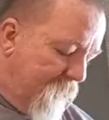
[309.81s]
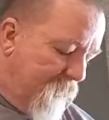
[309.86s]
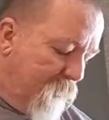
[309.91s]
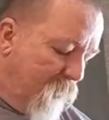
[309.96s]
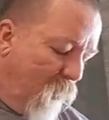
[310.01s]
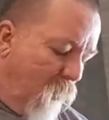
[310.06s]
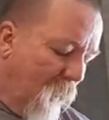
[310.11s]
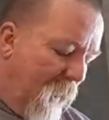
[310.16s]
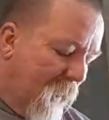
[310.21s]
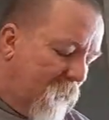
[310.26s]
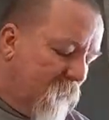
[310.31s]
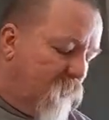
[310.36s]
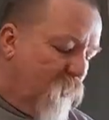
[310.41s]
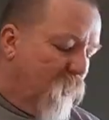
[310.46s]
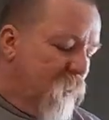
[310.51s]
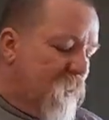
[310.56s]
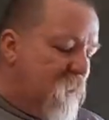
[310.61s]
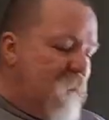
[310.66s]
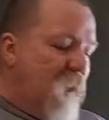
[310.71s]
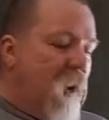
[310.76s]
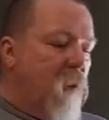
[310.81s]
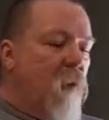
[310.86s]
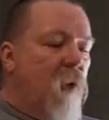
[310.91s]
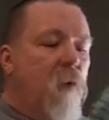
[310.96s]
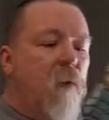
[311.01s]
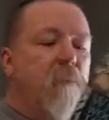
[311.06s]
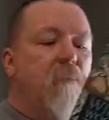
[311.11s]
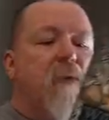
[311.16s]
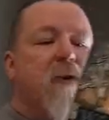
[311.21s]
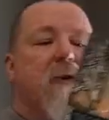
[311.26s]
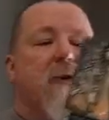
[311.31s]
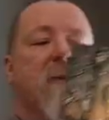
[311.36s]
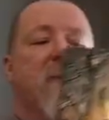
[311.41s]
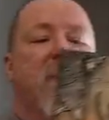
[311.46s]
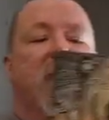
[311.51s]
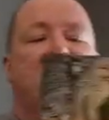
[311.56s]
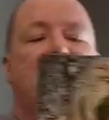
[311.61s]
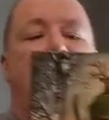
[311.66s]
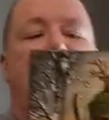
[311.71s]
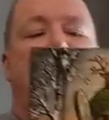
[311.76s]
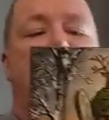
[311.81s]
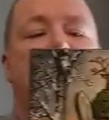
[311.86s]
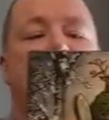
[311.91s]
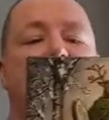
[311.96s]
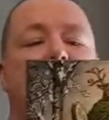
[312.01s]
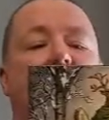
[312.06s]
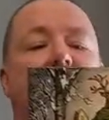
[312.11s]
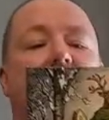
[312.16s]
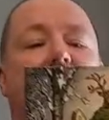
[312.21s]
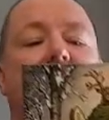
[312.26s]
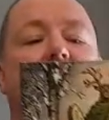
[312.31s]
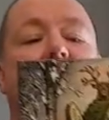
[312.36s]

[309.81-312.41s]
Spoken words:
The Wildwood Tarot, beautiful tarot deck.